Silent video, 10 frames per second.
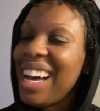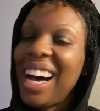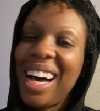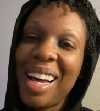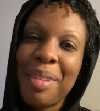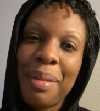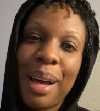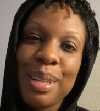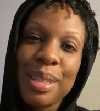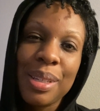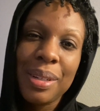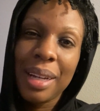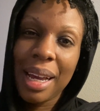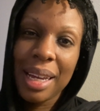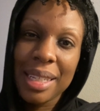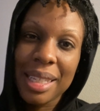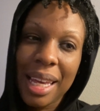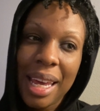I'll see you guys